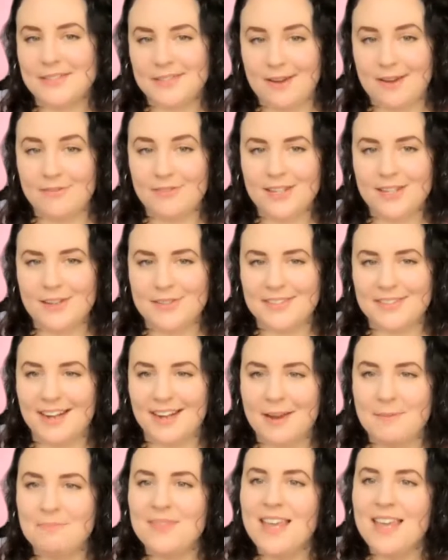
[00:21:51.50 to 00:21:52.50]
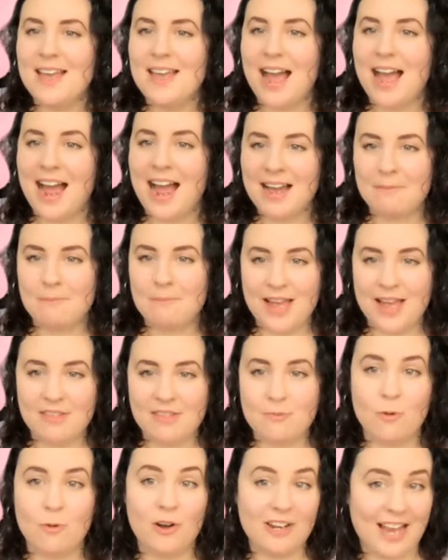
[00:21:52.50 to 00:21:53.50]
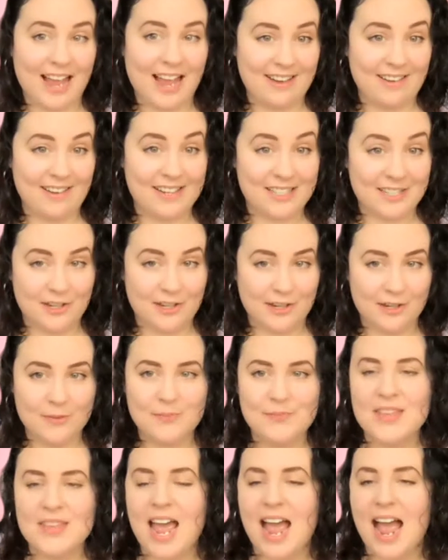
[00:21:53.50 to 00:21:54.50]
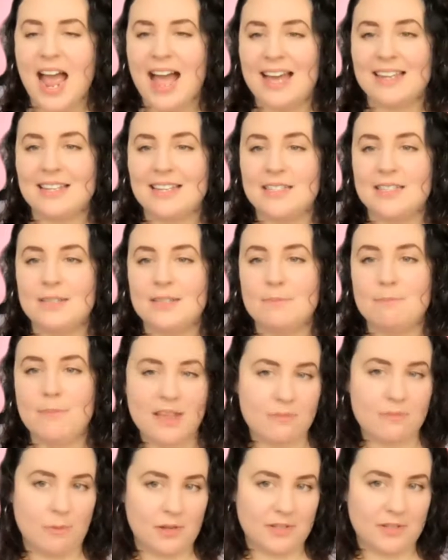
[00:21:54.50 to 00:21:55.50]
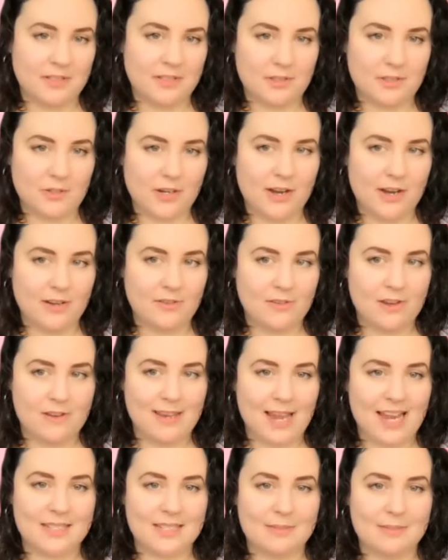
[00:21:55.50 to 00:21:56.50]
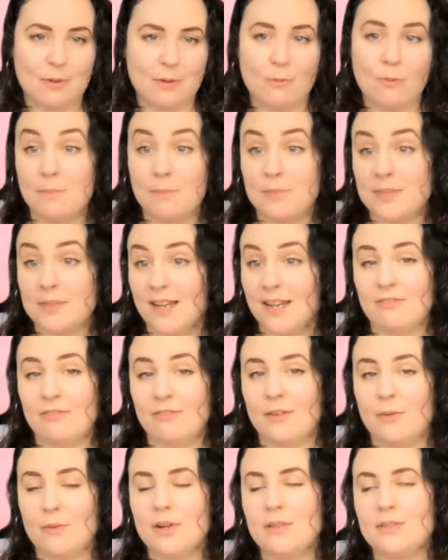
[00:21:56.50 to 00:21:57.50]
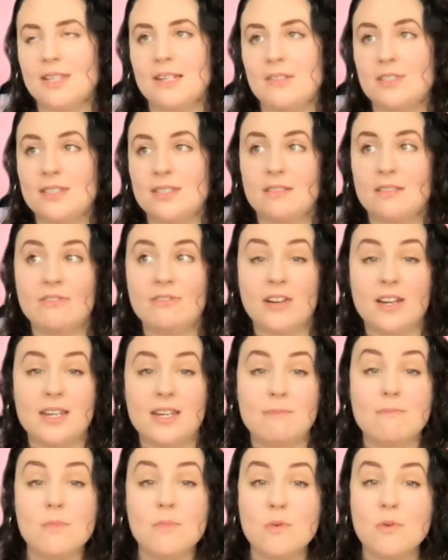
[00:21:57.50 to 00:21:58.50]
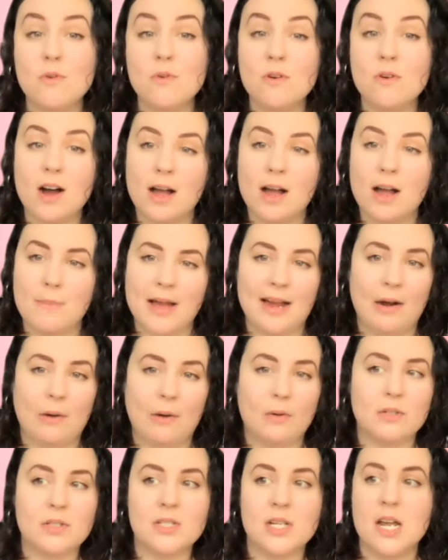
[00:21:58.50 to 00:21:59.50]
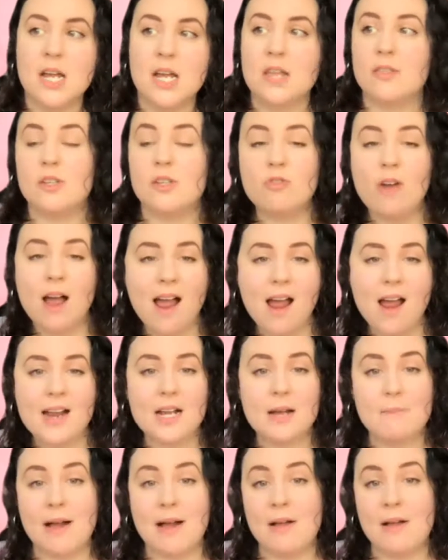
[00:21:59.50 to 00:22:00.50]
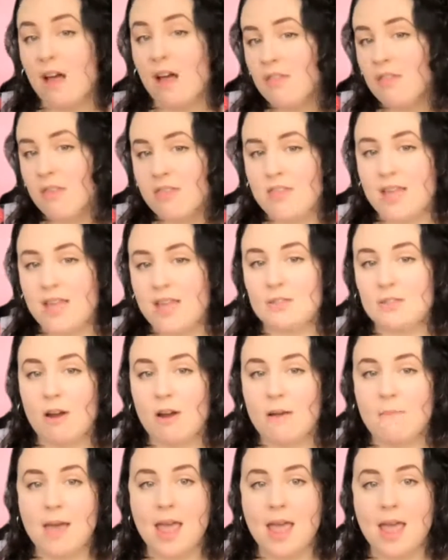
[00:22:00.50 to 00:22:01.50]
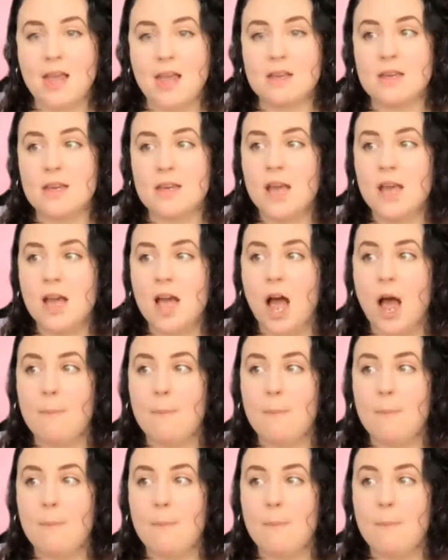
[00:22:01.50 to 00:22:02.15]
at Beth What Can I Do, and bethwatson.co.uk is my website for anyone who's interested in finding more about the drag, about the other theatre I make, about gender and